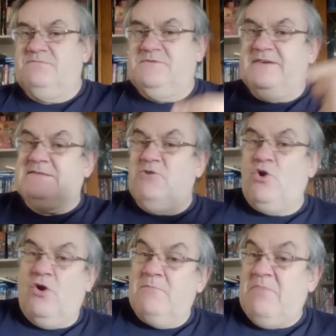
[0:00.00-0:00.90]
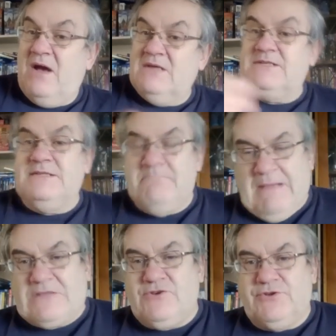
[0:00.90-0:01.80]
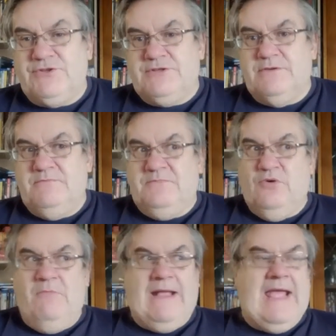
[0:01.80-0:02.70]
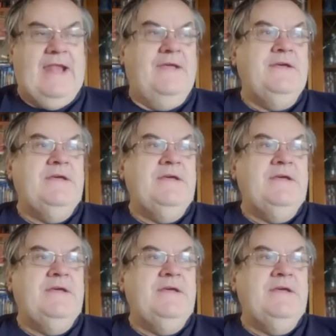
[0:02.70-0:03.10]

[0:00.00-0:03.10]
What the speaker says: Sylvester McCoy passing the baton on to Paul McGann.